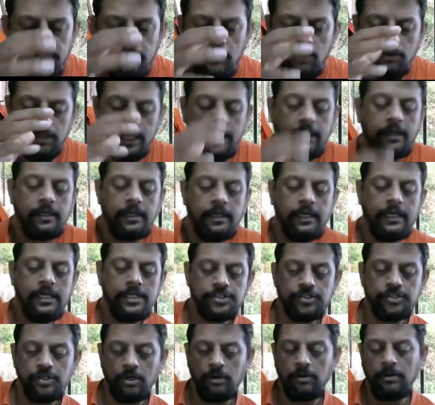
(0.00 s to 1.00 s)
Okay,
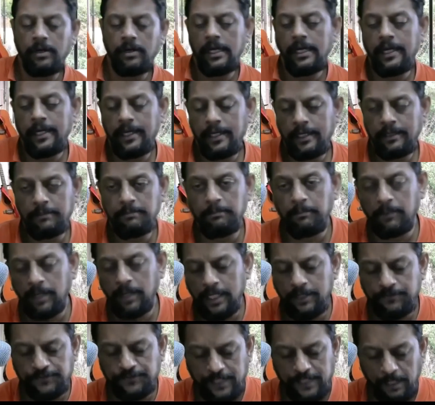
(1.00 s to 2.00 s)
so
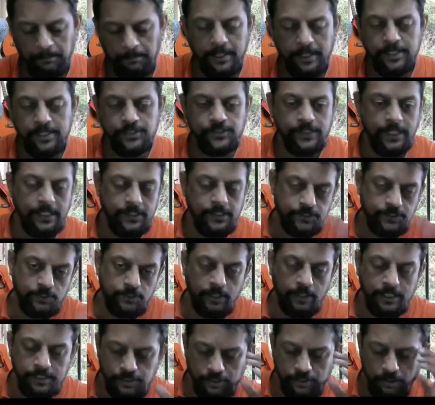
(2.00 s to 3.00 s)
if somebody says so
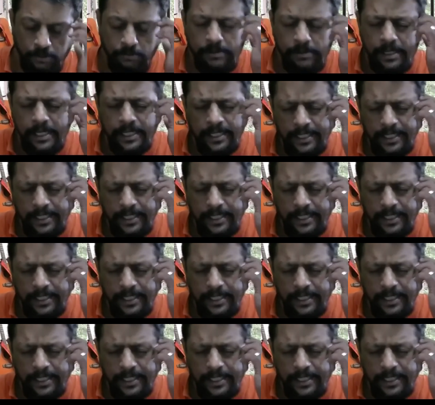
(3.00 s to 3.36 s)
and so,